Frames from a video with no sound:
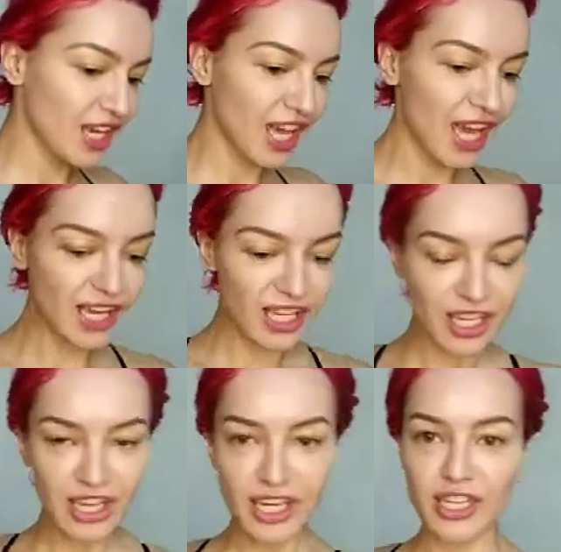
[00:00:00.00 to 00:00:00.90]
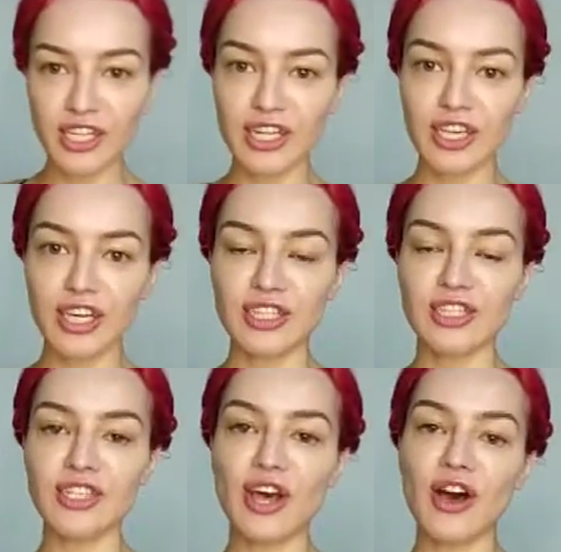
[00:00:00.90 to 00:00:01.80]
Okay,
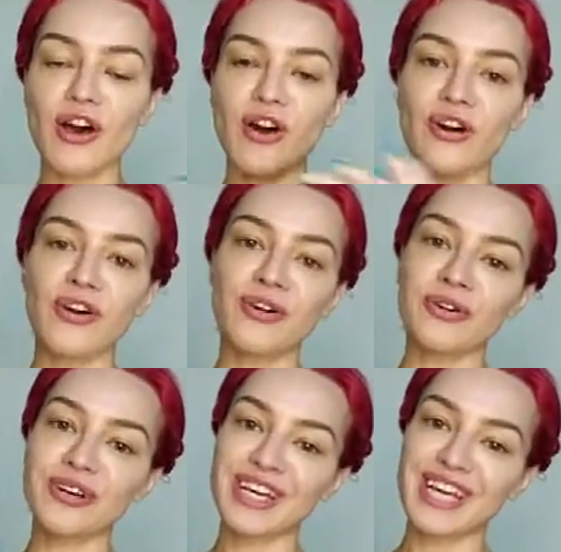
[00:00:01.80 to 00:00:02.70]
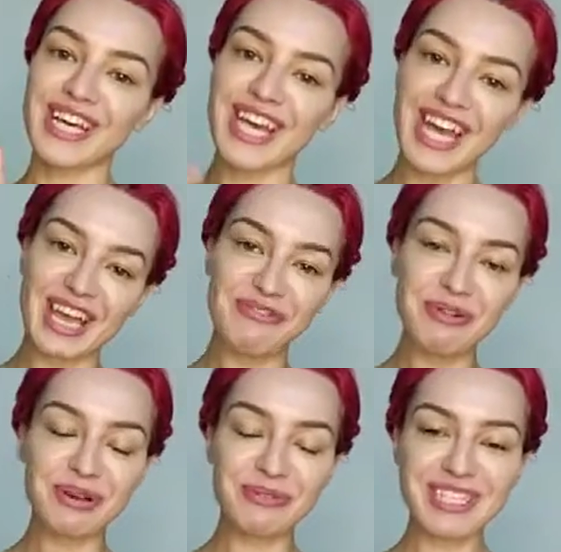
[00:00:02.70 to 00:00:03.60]
so hi
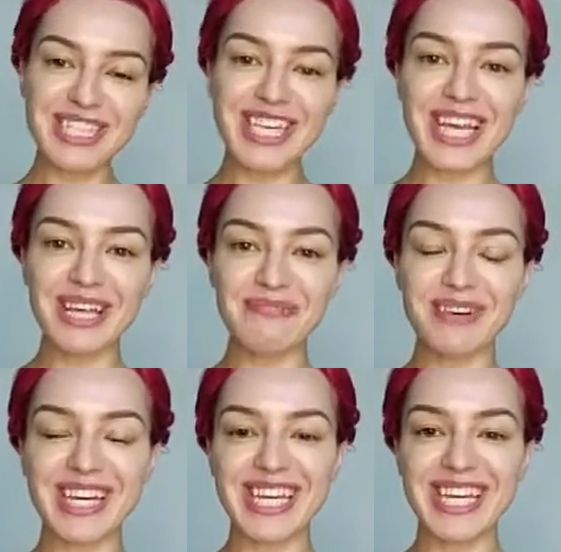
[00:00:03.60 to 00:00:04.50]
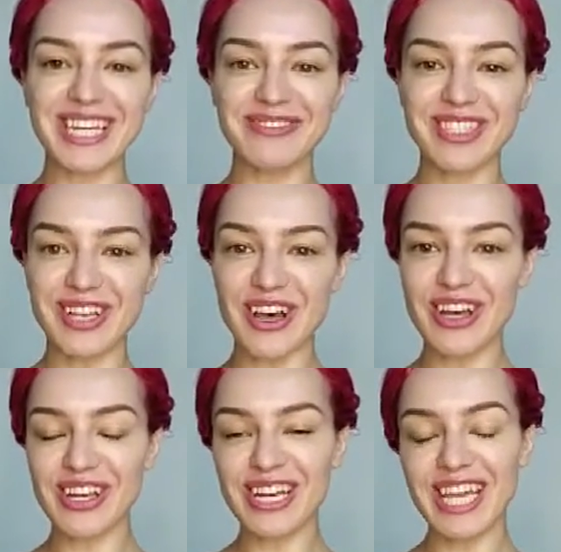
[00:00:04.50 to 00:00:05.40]
everyone once again. My name is
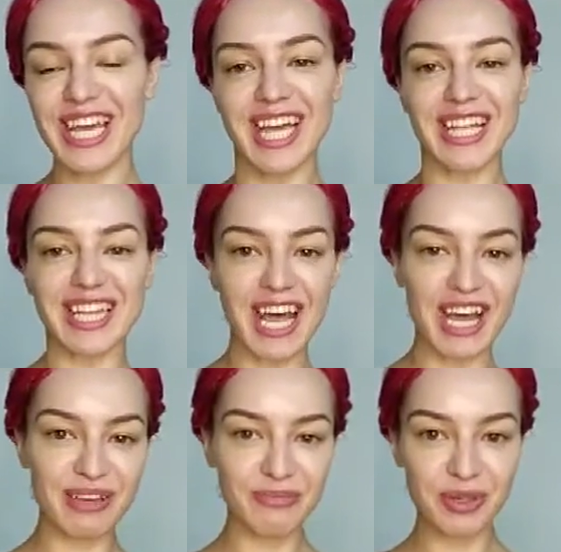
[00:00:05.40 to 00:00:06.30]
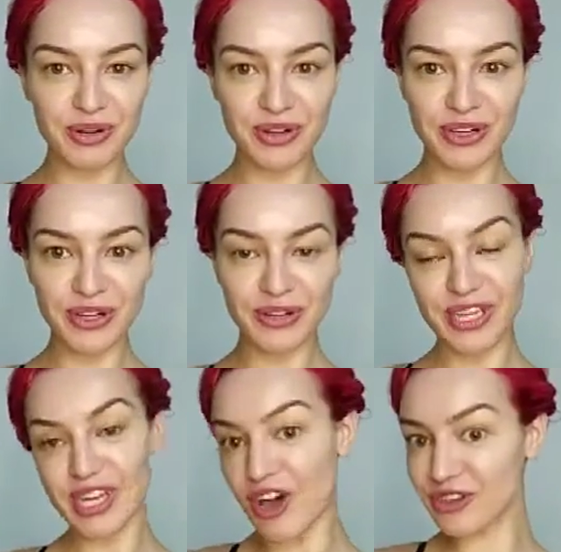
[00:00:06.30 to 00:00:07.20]
Olly and I'm your
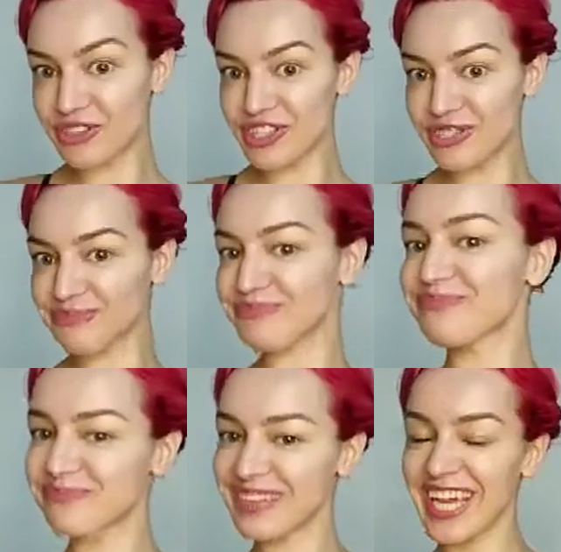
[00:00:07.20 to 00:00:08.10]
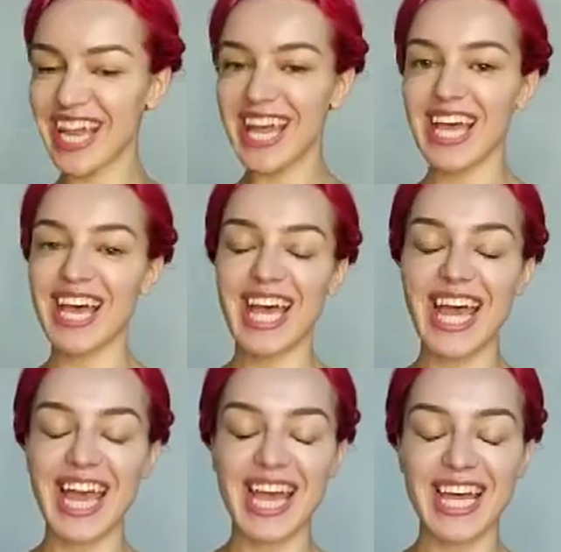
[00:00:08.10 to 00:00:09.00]
GOQII Couch.
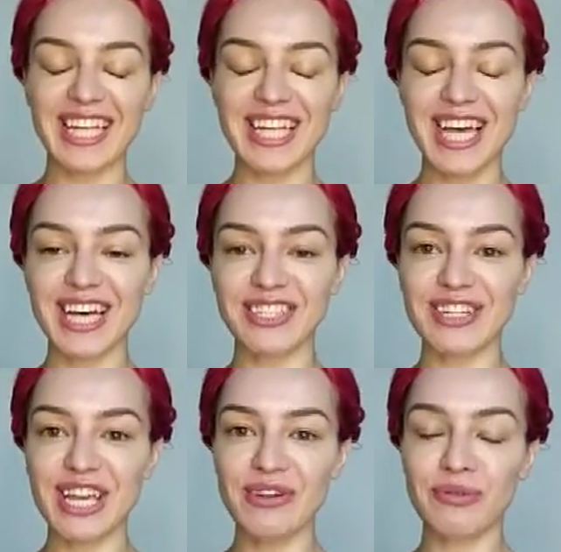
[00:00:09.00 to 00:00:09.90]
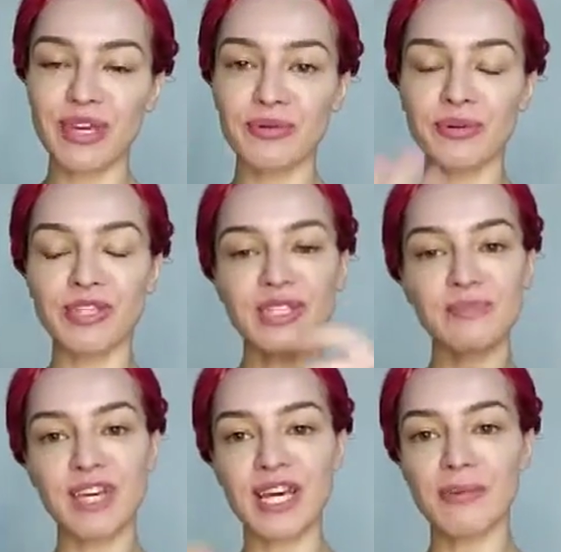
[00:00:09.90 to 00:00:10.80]
And today we will
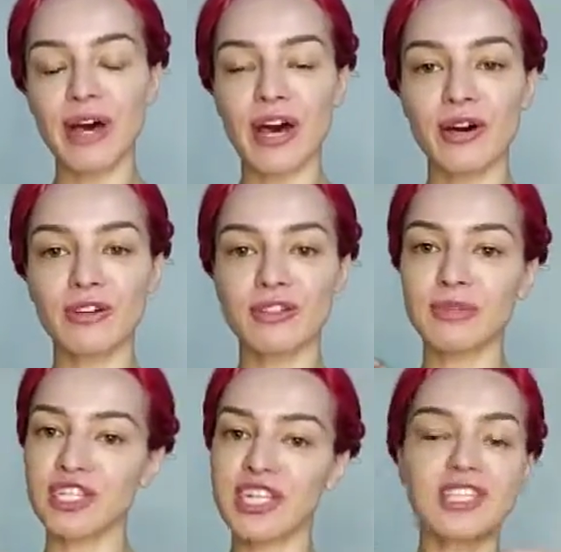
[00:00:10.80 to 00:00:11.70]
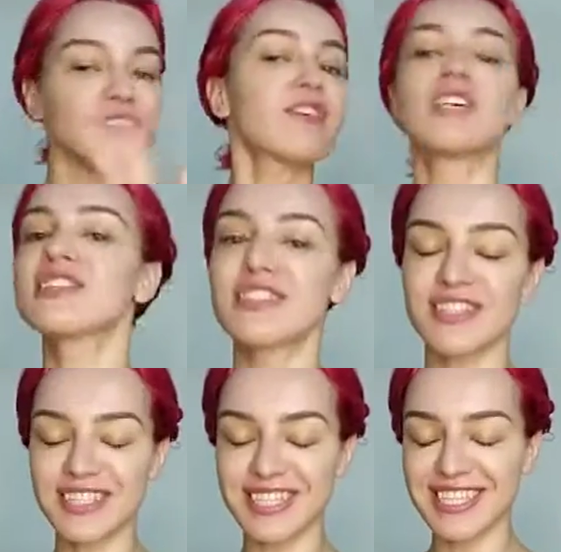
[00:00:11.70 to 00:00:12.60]
speak about machines
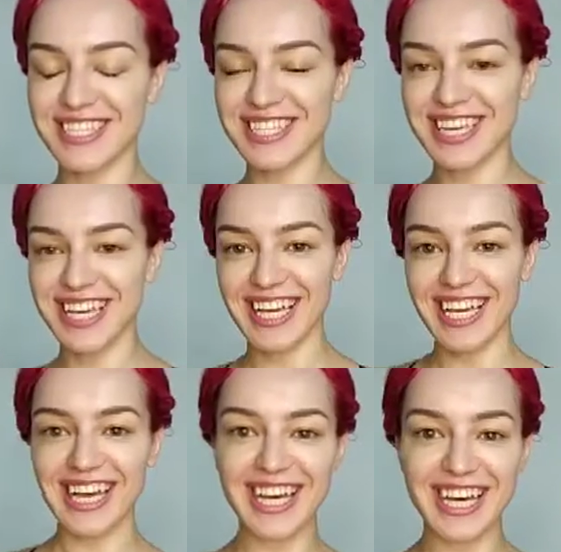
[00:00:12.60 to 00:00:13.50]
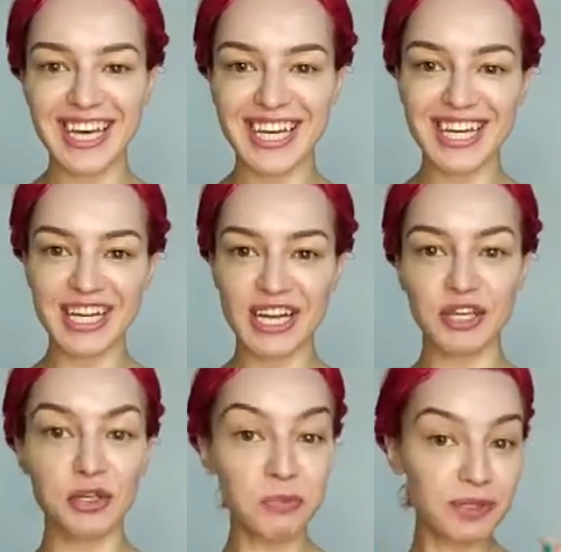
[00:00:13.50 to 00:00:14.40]
versus a
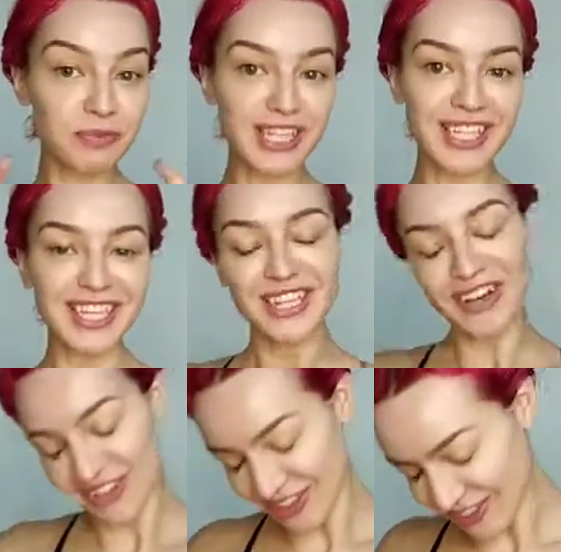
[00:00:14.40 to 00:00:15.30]
human being. No.